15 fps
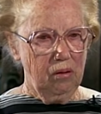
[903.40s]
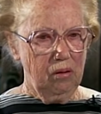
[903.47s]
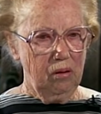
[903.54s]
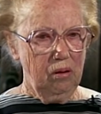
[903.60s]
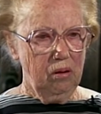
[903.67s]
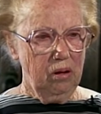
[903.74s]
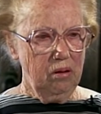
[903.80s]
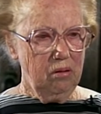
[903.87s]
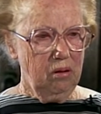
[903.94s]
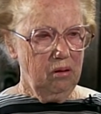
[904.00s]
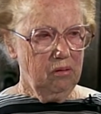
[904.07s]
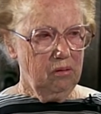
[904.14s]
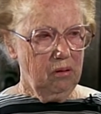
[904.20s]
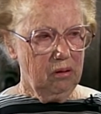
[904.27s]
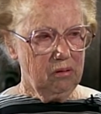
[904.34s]
in
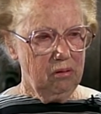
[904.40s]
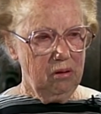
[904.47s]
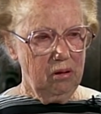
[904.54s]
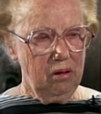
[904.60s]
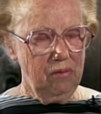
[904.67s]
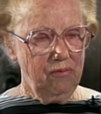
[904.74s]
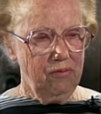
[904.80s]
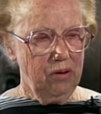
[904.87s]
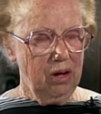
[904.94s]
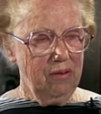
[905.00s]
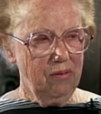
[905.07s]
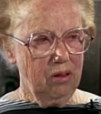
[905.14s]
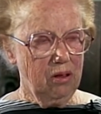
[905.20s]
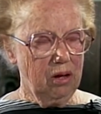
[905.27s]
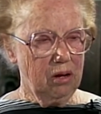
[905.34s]
1965,
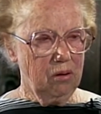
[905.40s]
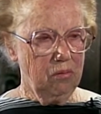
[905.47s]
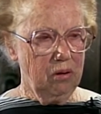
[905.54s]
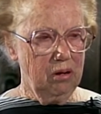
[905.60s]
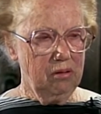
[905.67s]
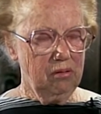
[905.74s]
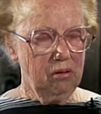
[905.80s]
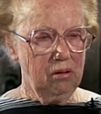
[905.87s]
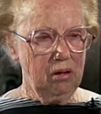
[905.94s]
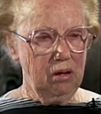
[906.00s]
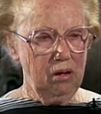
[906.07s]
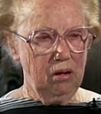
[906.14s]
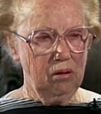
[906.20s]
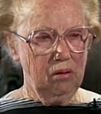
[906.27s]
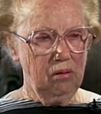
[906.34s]
I think it was,
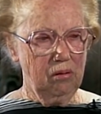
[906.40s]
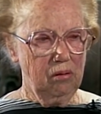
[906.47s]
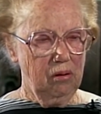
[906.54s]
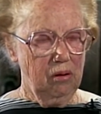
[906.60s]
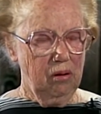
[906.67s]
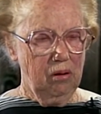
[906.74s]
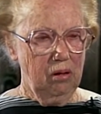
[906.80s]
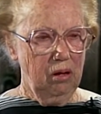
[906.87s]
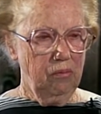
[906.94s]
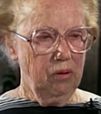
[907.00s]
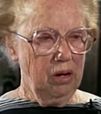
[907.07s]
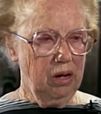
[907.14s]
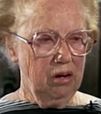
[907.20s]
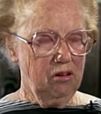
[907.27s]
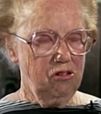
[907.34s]
there were a
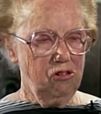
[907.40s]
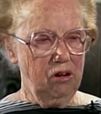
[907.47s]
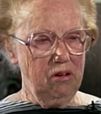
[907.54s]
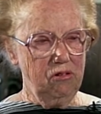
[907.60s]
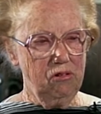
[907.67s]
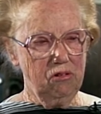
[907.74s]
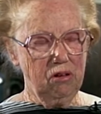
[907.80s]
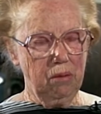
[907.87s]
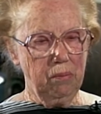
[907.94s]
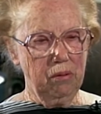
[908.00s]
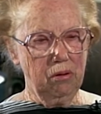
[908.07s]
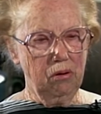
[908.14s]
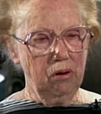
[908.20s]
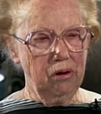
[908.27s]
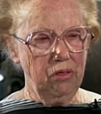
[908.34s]
lot of changes up in
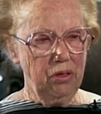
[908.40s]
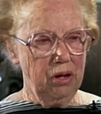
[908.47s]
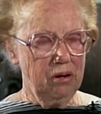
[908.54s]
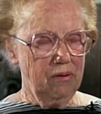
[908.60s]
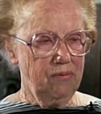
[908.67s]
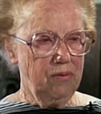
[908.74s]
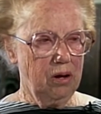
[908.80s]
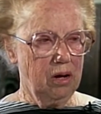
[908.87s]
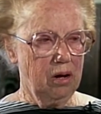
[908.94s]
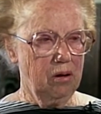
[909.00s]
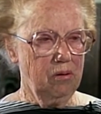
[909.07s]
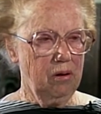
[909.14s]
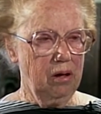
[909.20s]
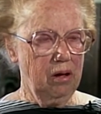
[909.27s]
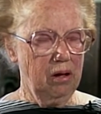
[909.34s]
the north end of
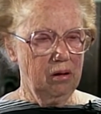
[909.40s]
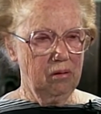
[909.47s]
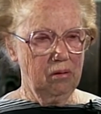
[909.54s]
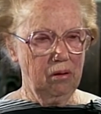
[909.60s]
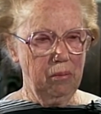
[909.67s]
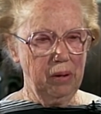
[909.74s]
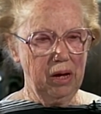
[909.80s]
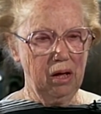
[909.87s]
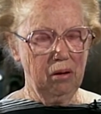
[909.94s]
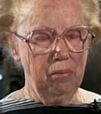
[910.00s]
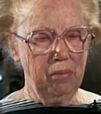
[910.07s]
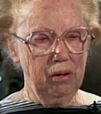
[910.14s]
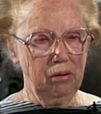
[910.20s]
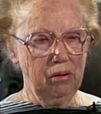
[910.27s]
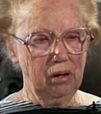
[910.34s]
town, and they began
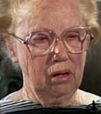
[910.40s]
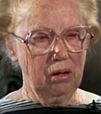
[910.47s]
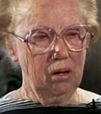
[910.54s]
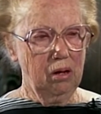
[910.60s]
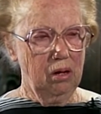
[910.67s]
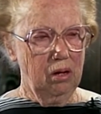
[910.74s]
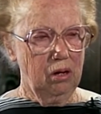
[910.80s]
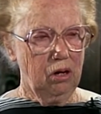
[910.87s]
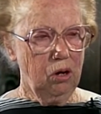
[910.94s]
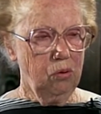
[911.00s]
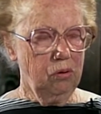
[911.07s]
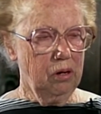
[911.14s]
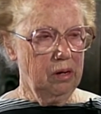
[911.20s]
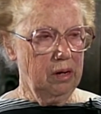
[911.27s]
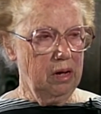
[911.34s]
building.
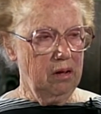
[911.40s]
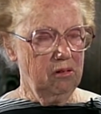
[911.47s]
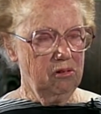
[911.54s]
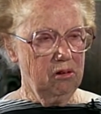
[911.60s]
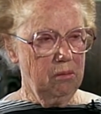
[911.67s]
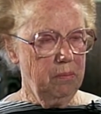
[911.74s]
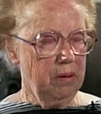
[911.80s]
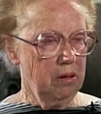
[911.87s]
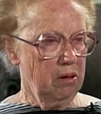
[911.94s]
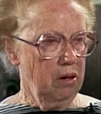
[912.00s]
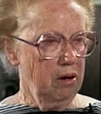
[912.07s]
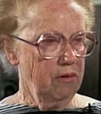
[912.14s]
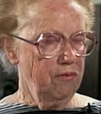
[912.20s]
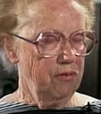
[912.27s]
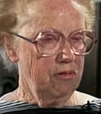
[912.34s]
Kona Lanes had been
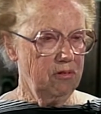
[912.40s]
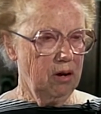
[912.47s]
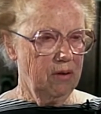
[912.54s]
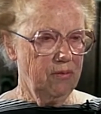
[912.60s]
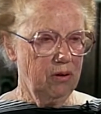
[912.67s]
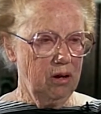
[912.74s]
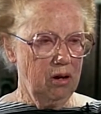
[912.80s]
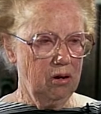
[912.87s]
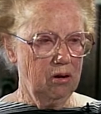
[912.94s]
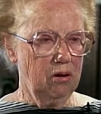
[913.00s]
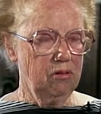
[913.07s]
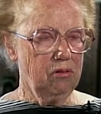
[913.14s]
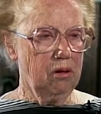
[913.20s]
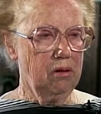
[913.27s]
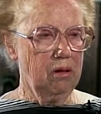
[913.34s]
there for several
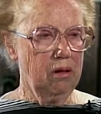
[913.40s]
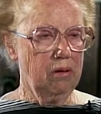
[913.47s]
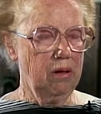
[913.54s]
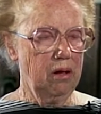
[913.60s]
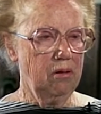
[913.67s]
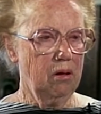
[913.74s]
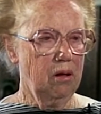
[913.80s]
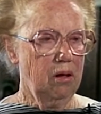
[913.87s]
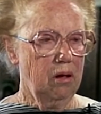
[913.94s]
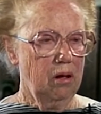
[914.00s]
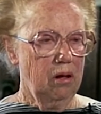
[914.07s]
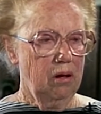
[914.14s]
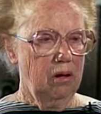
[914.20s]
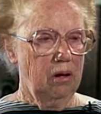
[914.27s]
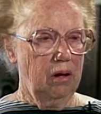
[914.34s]
years, and then they
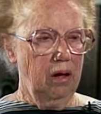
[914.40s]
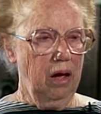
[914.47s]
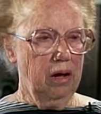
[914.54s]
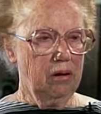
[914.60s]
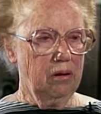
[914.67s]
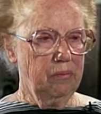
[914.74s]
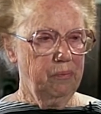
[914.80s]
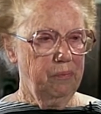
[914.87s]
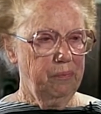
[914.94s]
had a